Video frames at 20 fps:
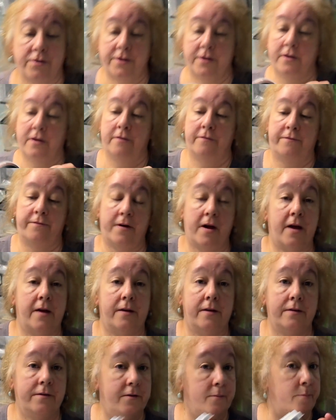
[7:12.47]

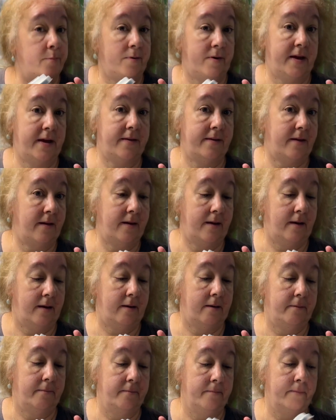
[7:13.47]
fun to breathe
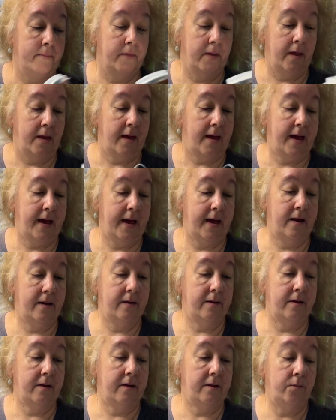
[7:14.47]
in
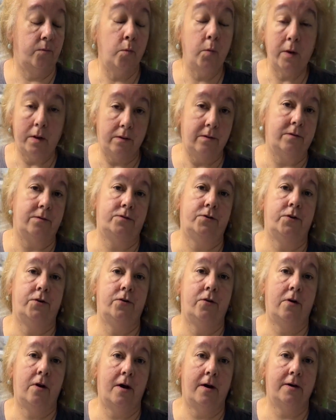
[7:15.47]
and will not do
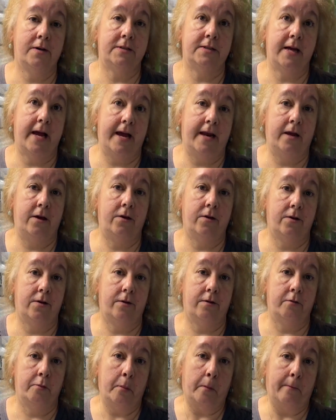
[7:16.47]
your lungs any
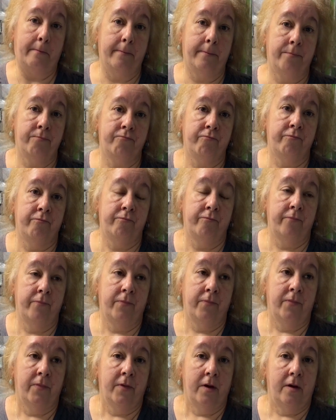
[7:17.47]
good.
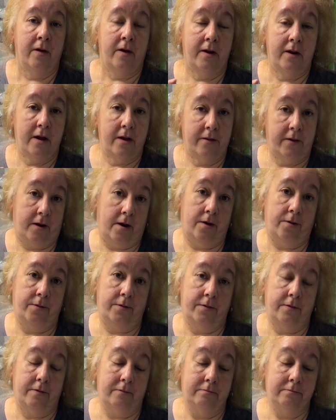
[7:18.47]
Another
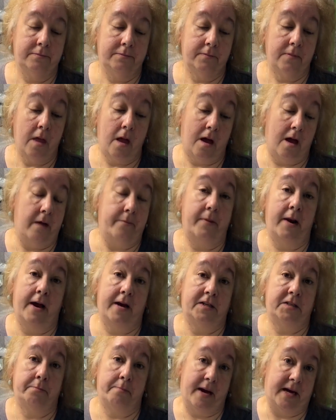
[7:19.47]
note, I'm an
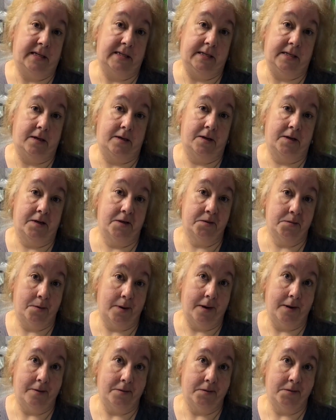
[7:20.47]
asthmatic as
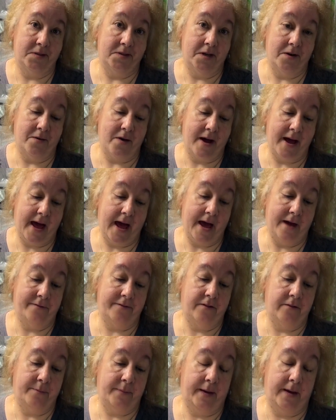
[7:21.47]
well, so I have
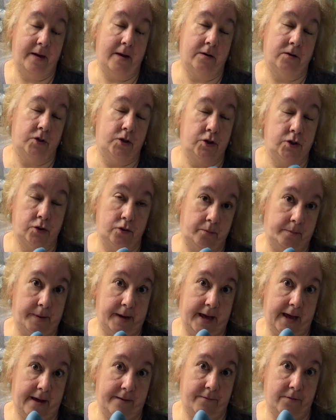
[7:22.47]
to be super
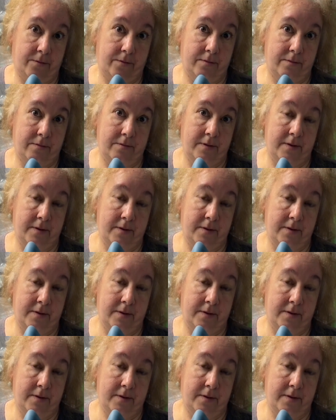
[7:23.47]
careful.